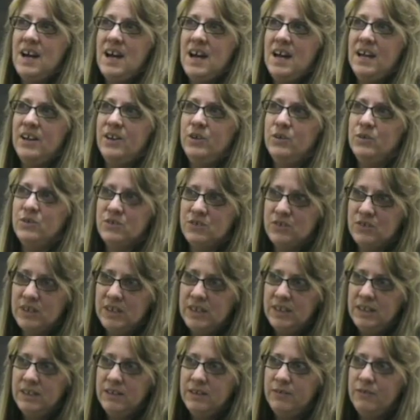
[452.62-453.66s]
And you
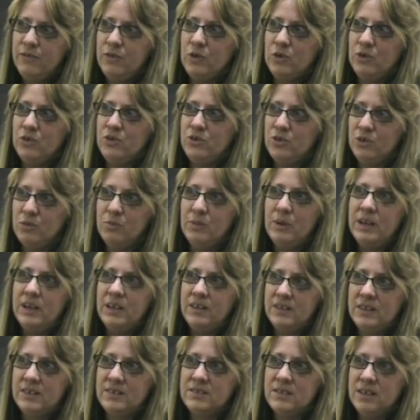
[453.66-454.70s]
see, for so
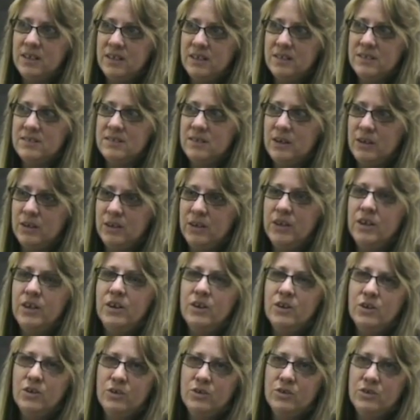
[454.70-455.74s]
many of these kids,
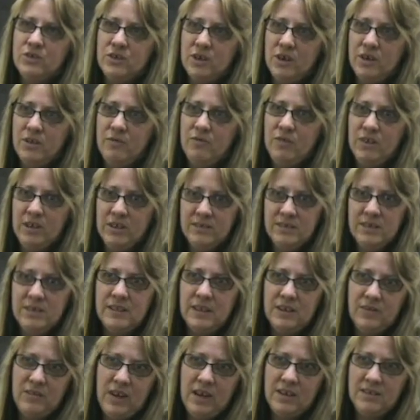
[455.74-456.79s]
years of things that
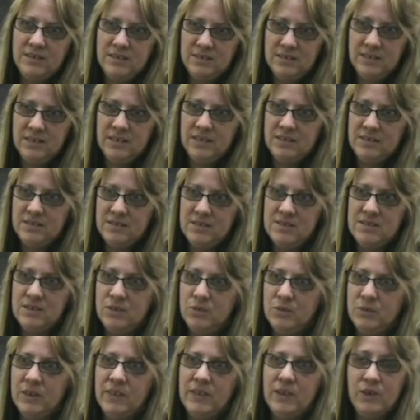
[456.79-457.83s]
they've had to
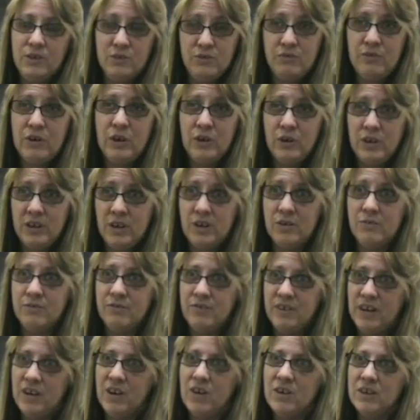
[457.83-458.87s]
deal with that are very
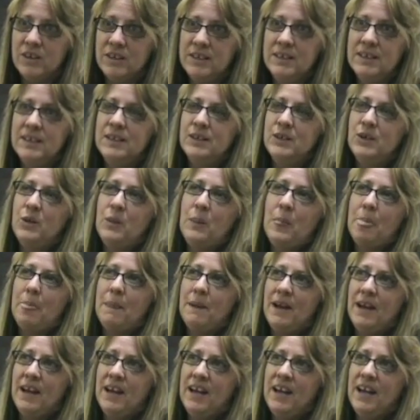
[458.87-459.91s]
unfair.
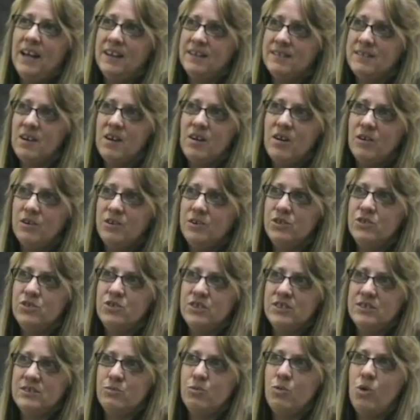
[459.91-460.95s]
And it's hard to
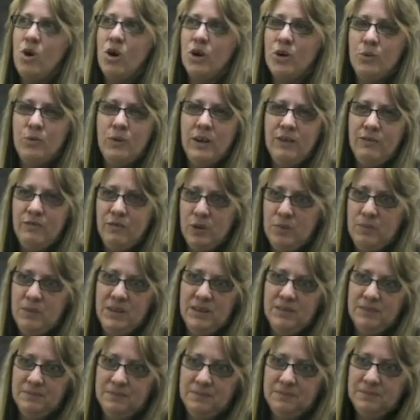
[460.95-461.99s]
just walk away from
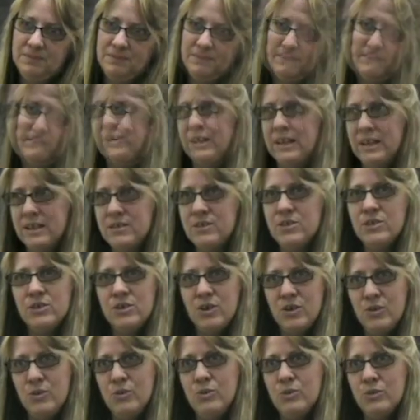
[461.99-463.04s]
it. You get to
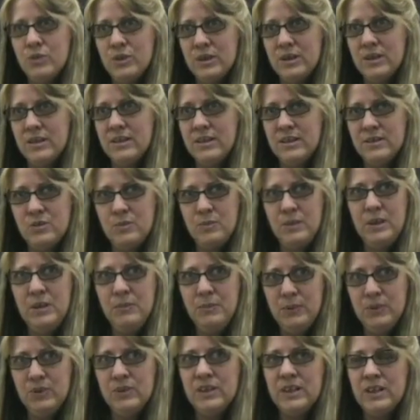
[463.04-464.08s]
know these
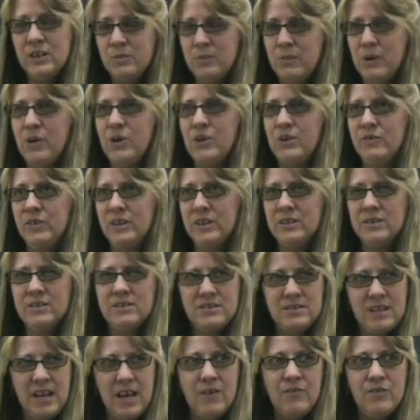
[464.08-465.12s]
people that are part of it, the
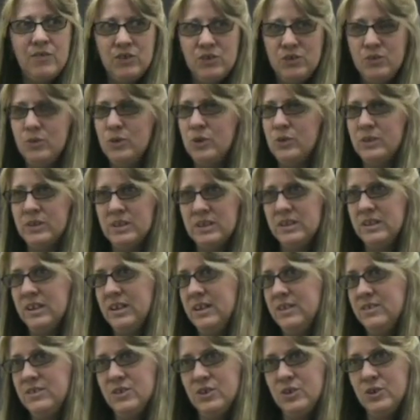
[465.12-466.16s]
staff that you work with and the
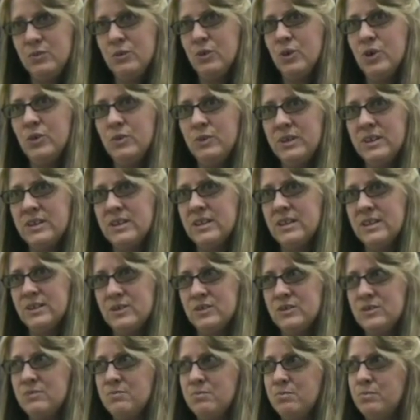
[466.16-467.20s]
kids that you work with, and
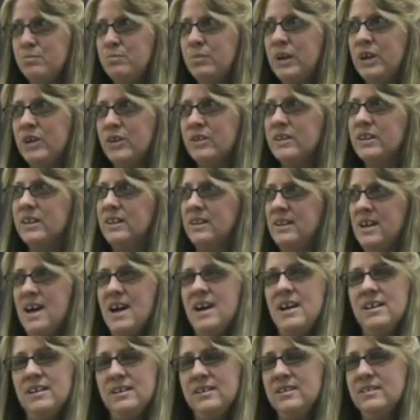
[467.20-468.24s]
it's bigger than
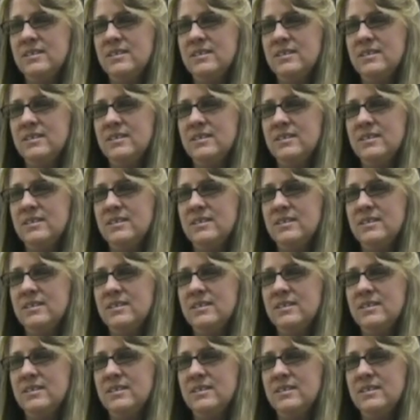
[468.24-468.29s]
that.